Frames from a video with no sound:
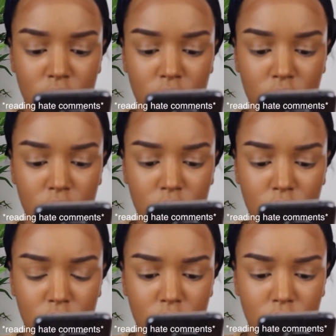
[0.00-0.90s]

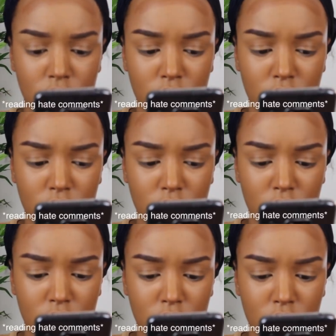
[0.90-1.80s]

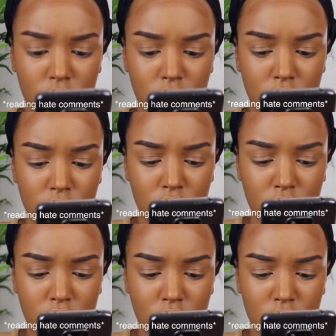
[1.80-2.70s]

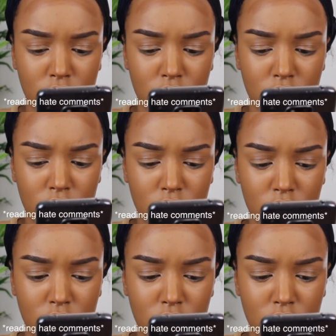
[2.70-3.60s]

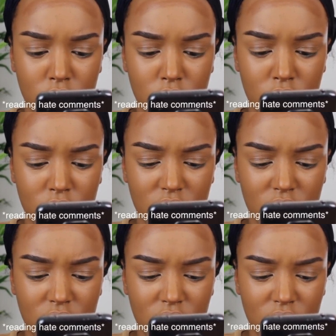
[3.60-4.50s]

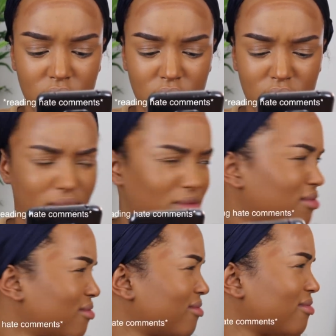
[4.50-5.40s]

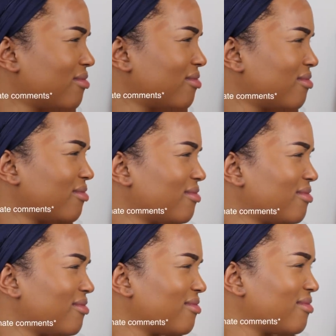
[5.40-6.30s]

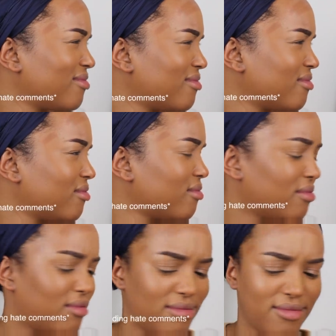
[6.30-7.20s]

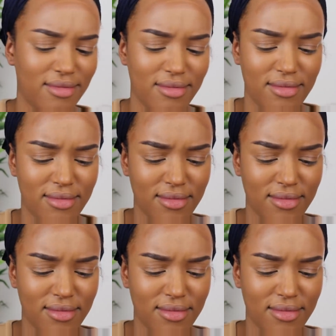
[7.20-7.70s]
Nobody speaks.